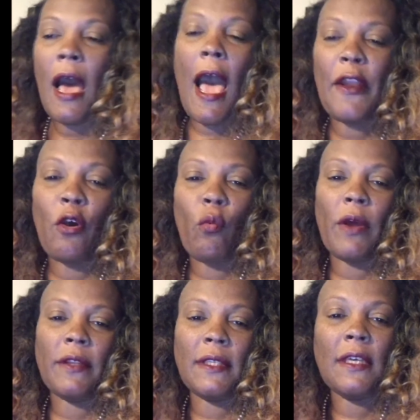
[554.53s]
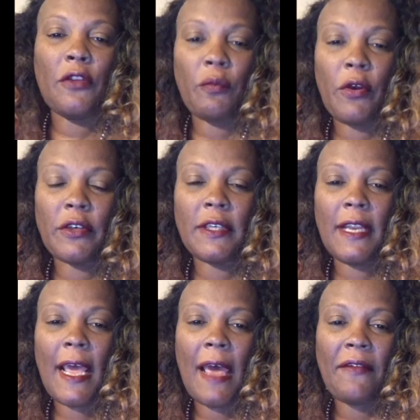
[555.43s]
I don't want this other
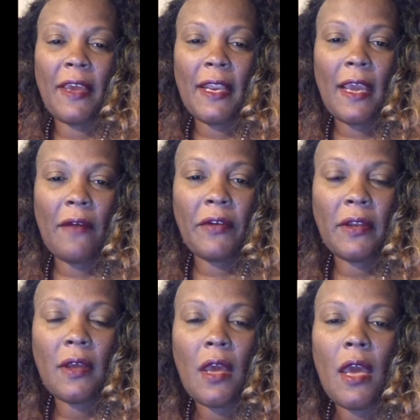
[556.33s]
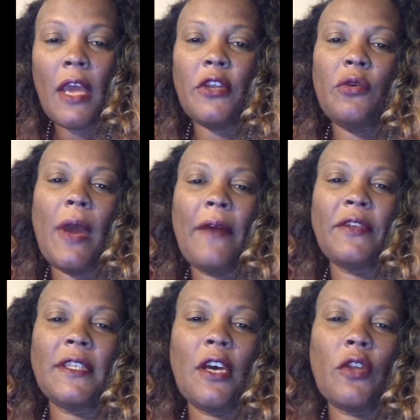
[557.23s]
person to have any of it, and you have
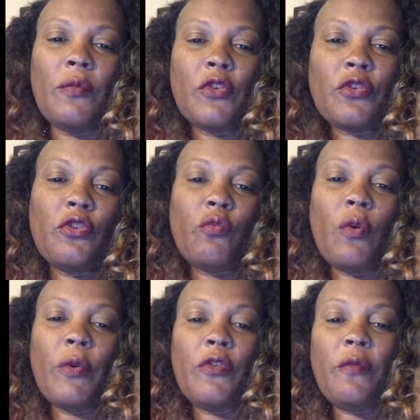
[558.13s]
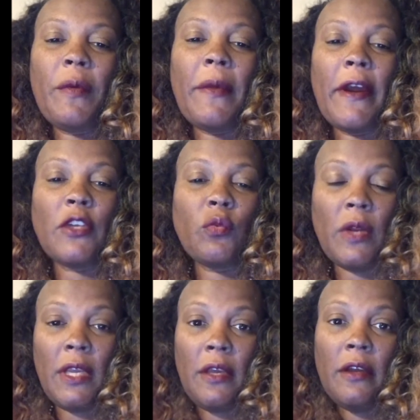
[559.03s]
to tell them the truth. Well, when you've been married
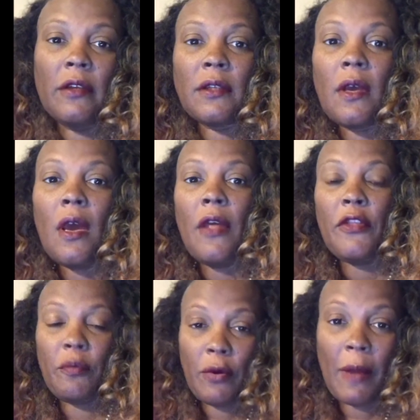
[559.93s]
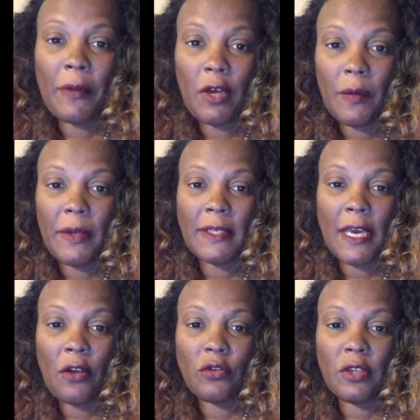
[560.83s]
20 years, they're probably going to be
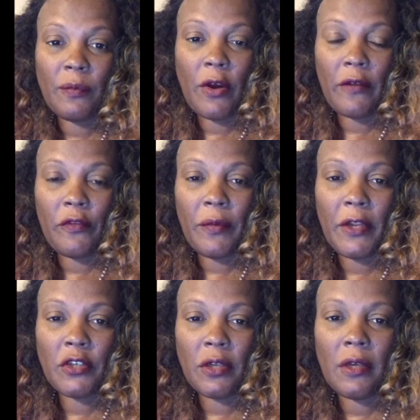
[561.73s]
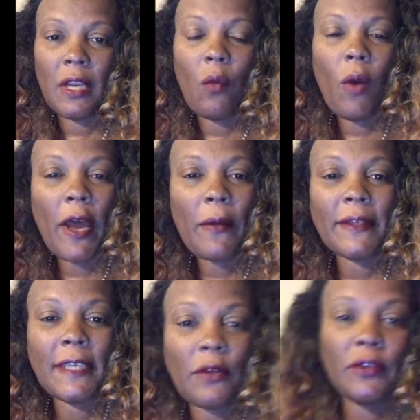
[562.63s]
entitled to part of your pension. Now, why do
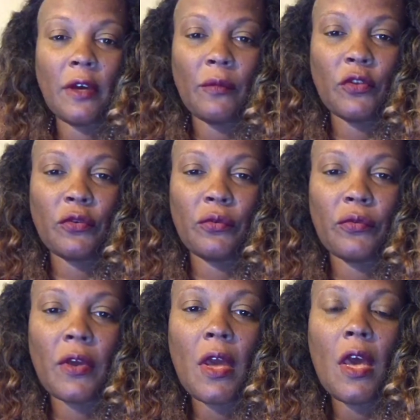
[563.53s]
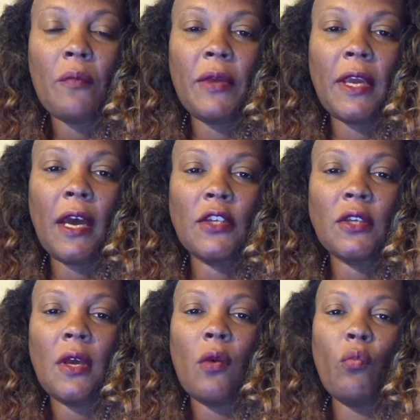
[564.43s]
I say you tell them the truth?
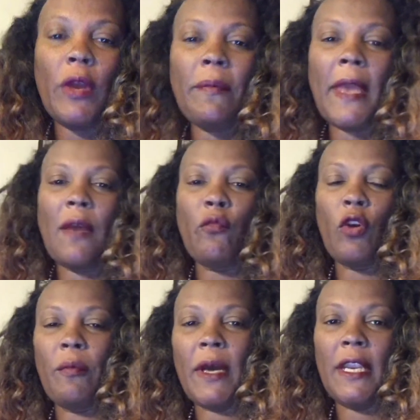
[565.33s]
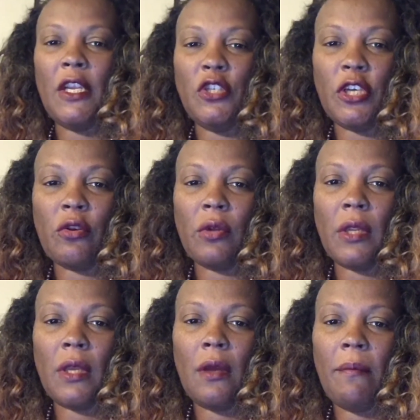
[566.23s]
Because we make more money
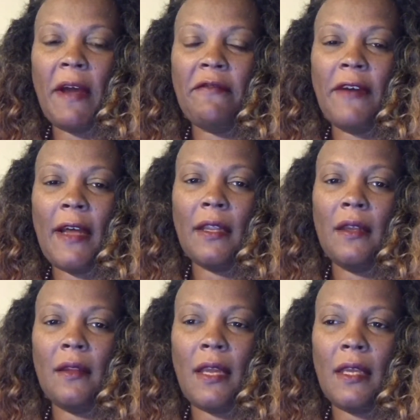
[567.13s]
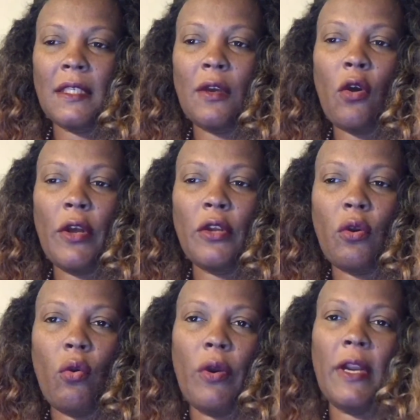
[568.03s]
generally by filing things and going to
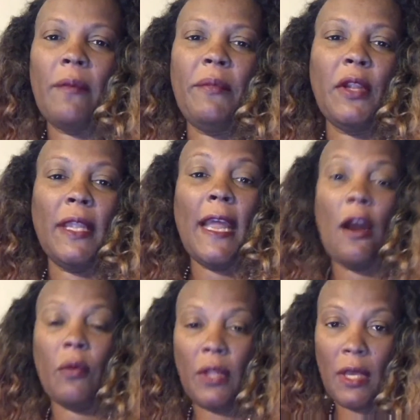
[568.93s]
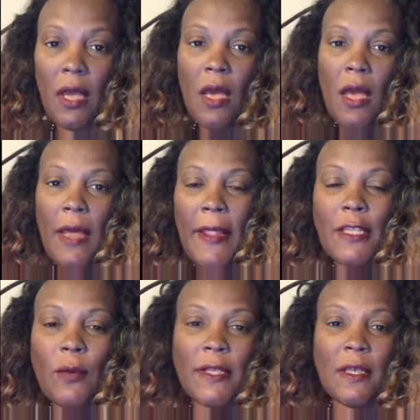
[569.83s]
court and billing hourly. And
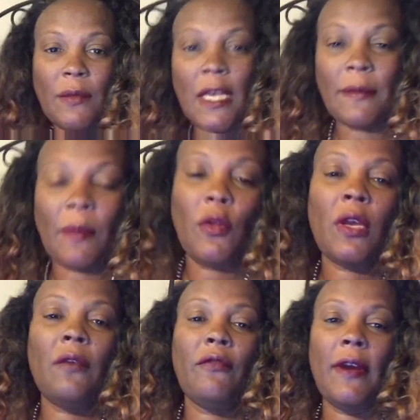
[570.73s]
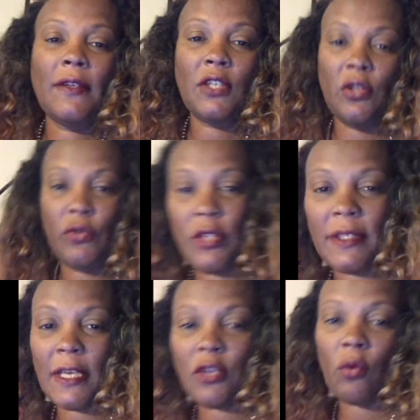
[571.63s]
that's why sometimes I'm looking for
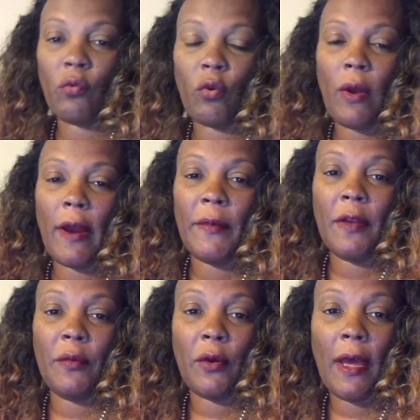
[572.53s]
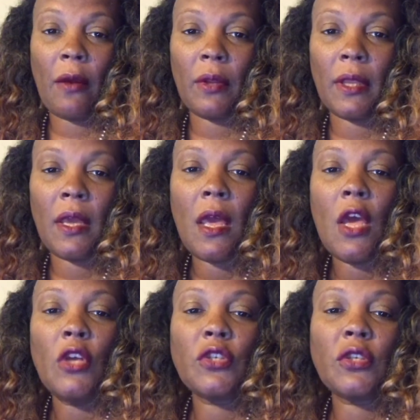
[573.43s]
solutions that don't require me to bill hourly.
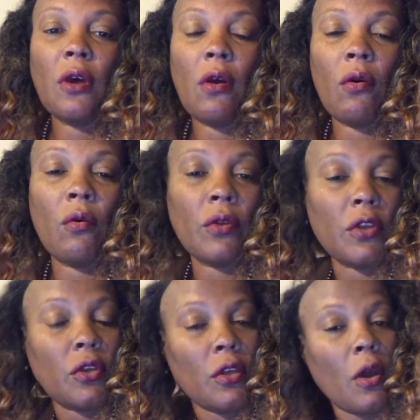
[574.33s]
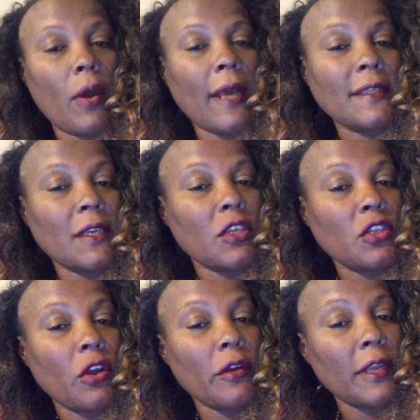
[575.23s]
So, as an
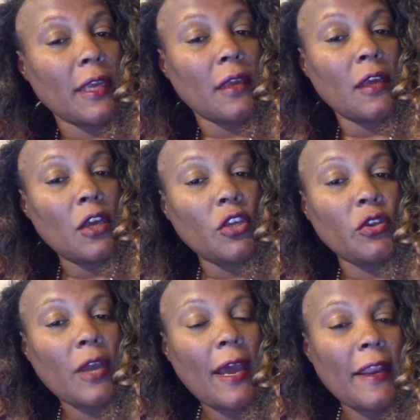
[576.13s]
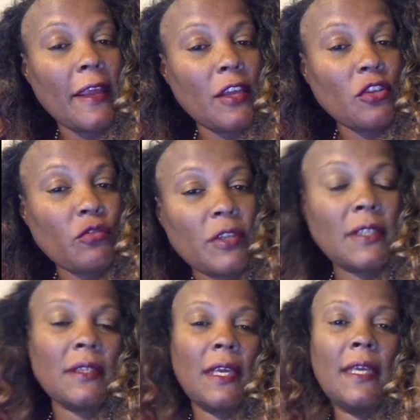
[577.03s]
attorney, your kind of
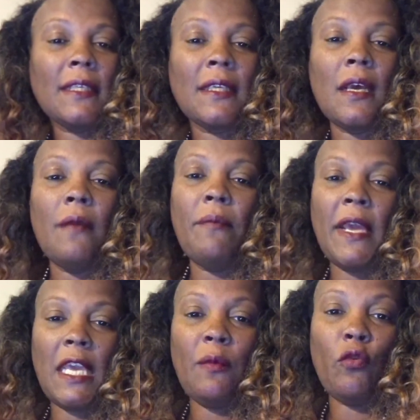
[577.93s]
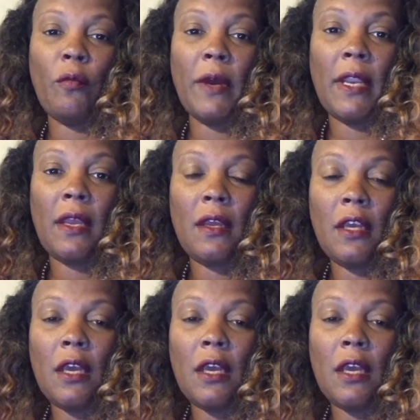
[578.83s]
interest is making more money.